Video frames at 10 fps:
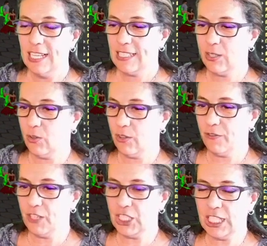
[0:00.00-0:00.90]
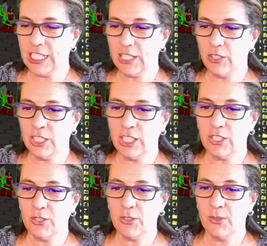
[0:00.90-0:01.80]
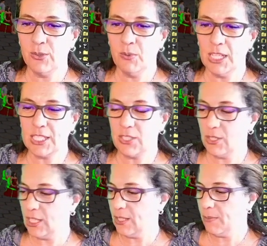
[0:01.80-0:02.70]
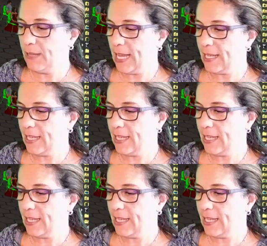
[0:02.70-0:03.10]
So the first thing that you needed to do was to, in the black